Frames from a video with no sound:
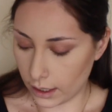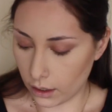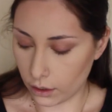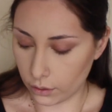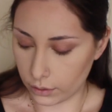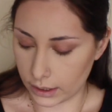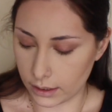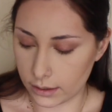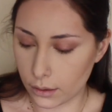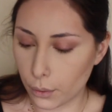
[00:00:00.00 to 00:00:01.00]
now with
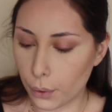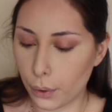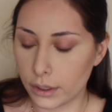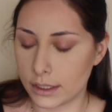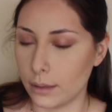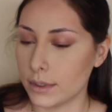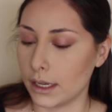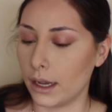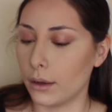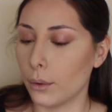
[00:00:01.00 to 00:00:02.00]
the same
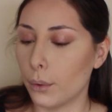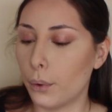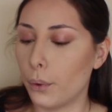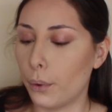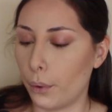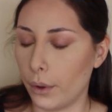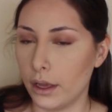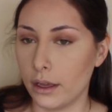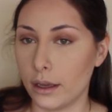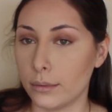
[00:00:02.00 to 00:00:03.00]
side,
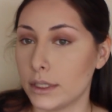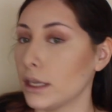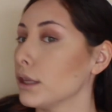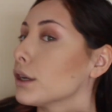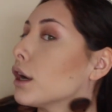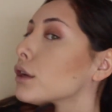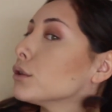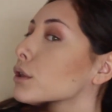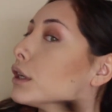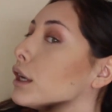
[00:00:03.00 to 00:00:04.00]
I'm taking the
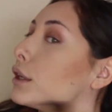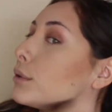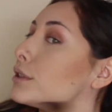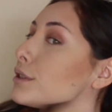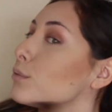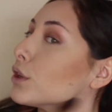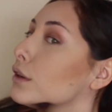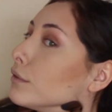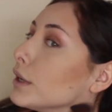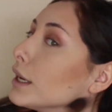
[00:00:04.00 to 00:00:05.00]
contour color, which is more
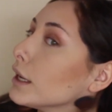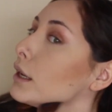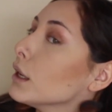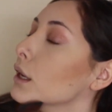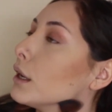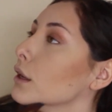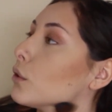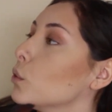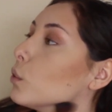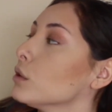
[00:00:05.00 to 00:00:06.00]
of a
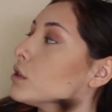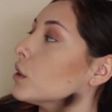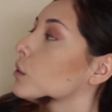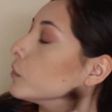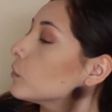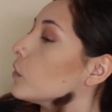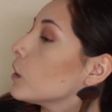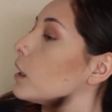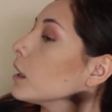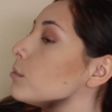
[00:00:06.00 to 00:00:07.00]
cool tone,
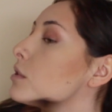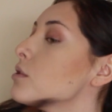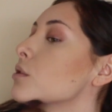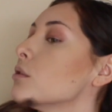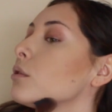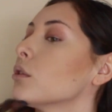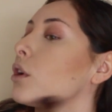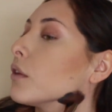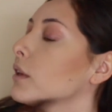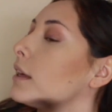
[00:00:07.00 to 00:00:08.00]
and I'm just
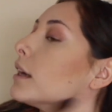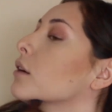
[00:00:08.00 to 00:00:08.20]
carving